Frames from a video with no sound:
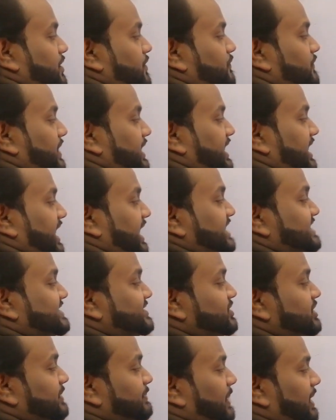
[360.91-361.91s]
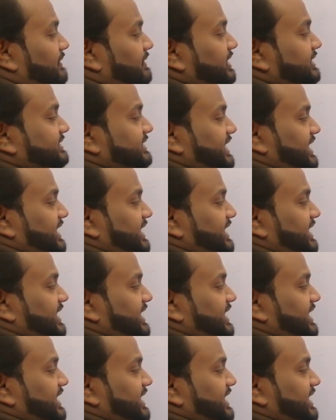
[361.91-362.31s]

When x to the power